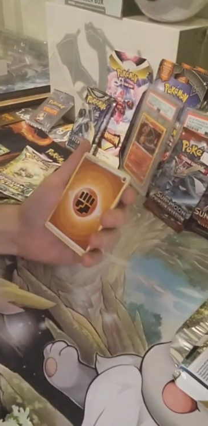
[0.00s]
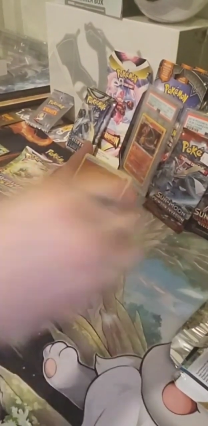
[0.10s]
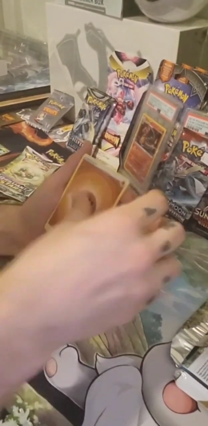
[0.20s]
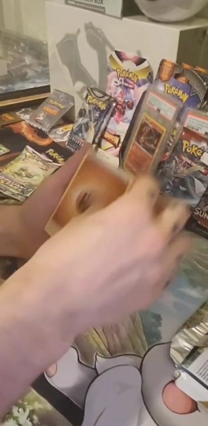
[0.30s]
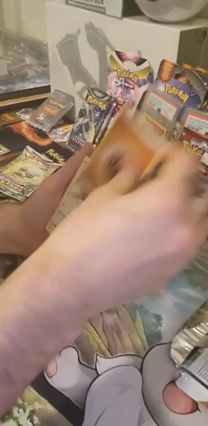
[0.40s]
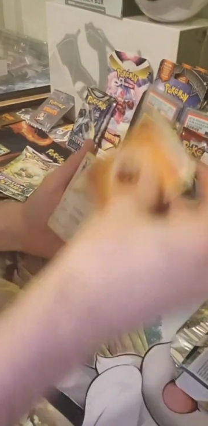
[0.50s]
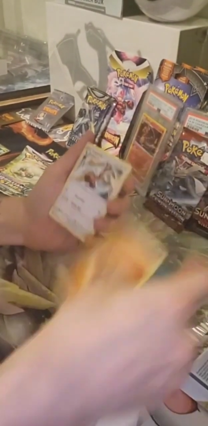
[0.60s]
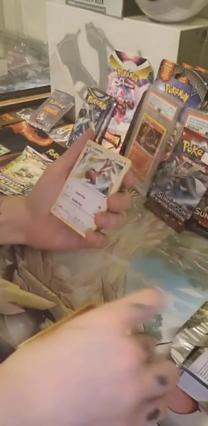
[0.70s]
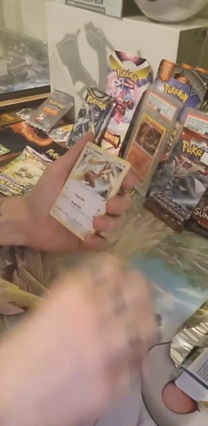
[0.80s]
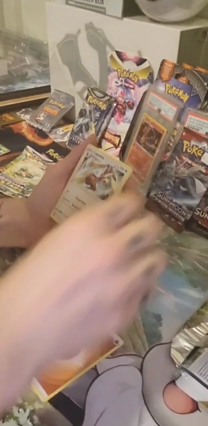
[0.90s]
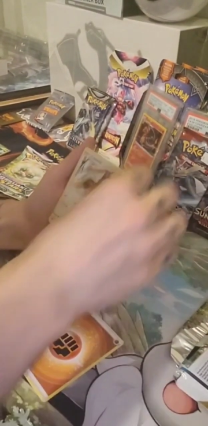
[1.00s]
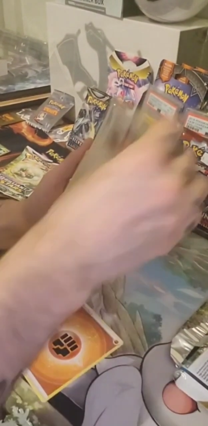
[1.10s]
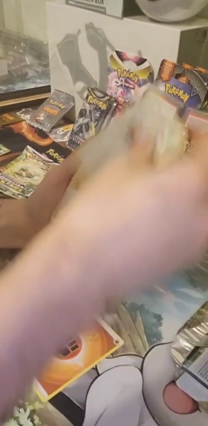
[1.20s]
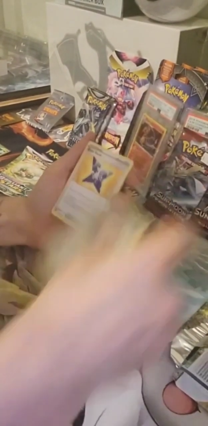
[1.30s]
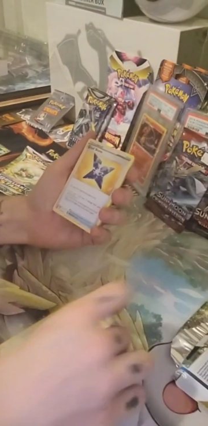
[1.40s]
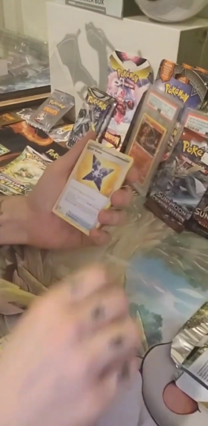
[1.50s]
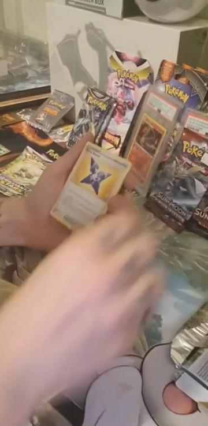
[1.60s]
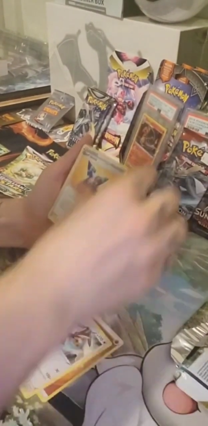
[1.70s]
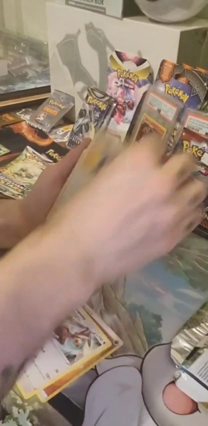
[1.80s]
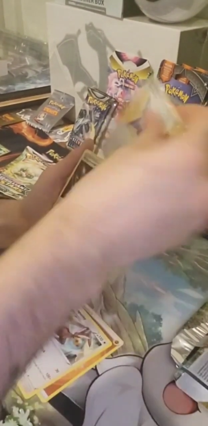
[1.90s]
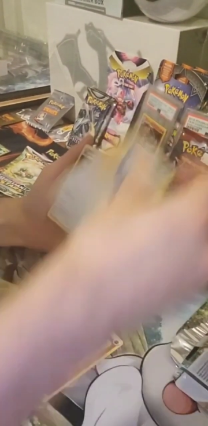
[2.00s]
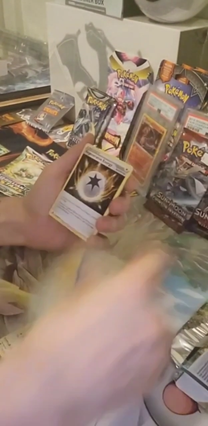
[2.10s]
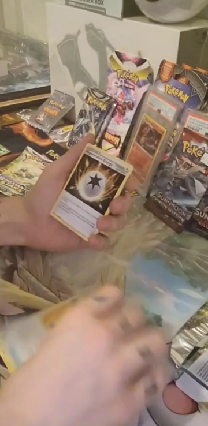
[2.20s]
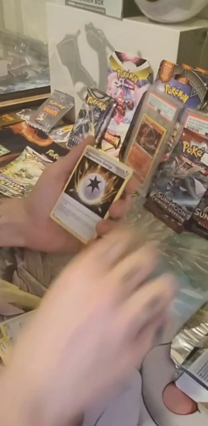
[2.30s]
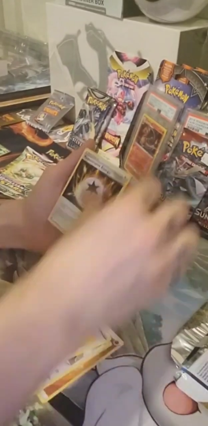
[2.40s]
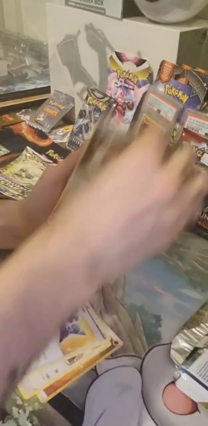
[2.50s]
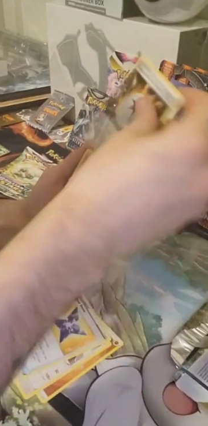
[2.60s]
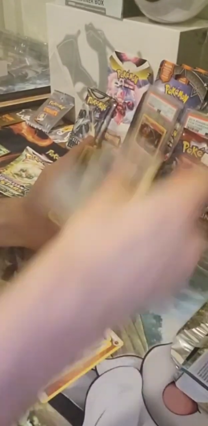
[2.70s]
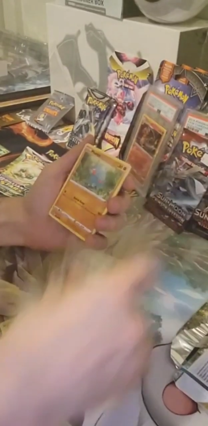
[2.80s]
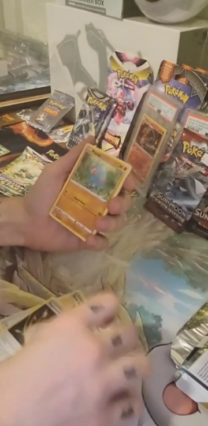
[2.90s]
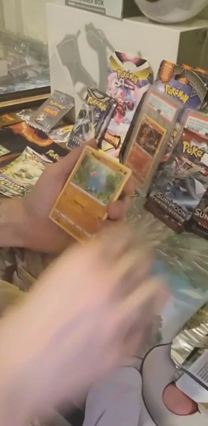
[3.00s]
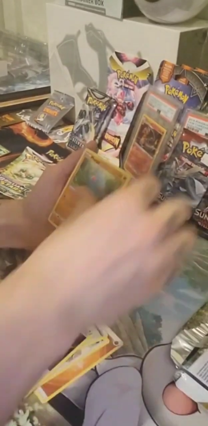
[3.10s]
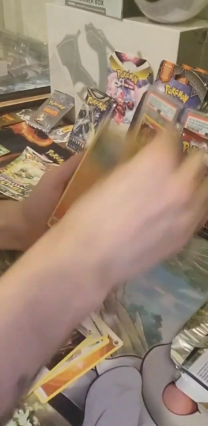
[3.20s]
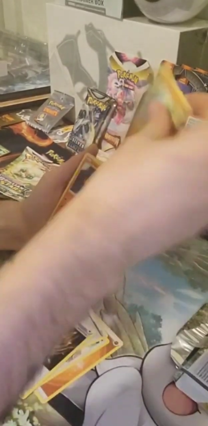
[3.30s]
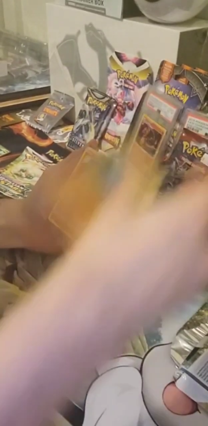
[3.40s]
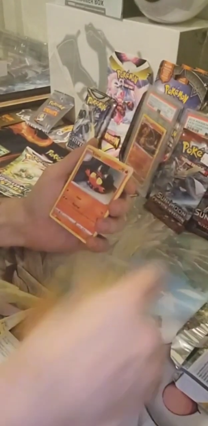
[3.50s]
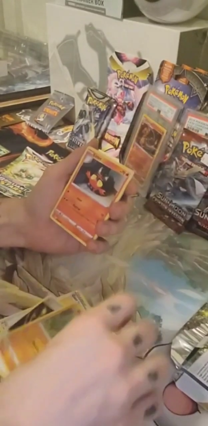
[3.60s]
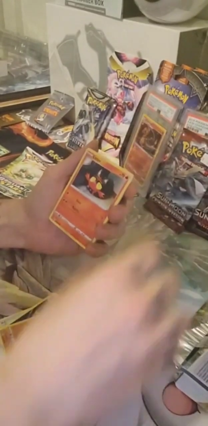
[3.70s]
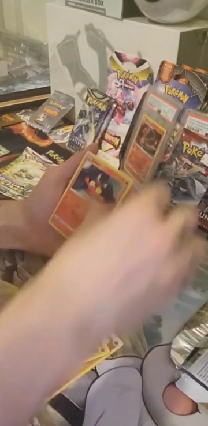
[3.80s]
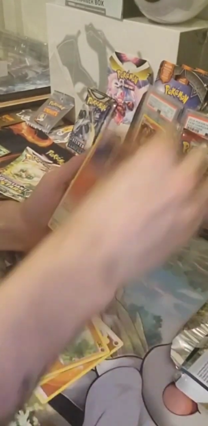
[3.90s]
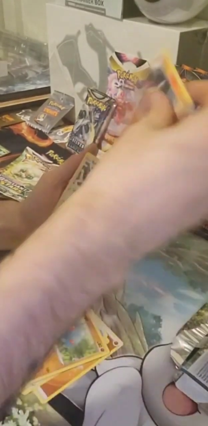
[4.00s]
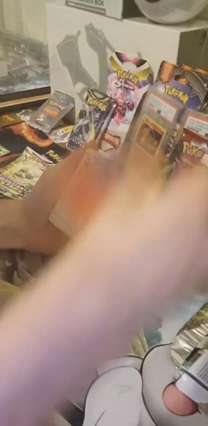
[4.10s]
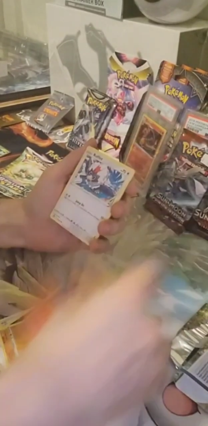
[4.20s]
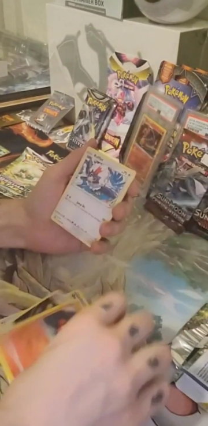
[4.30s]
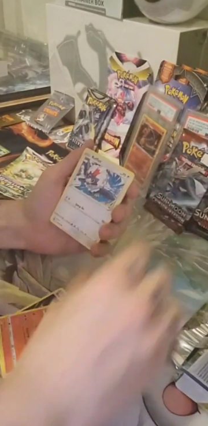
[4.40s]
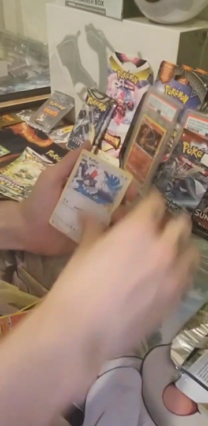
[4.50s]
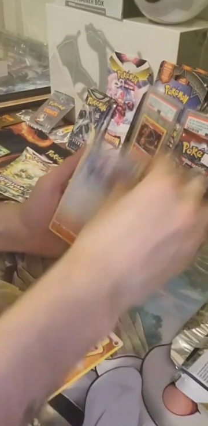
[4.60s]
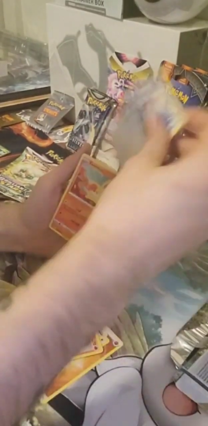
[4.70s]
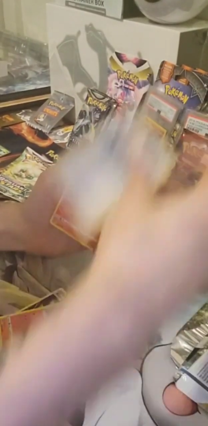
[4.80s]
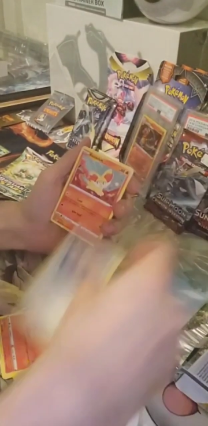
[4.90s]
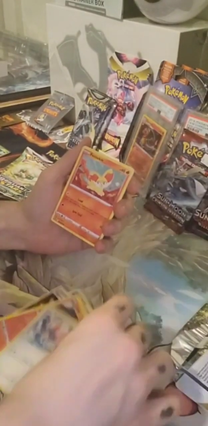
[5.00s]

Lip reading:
(no speaker visible)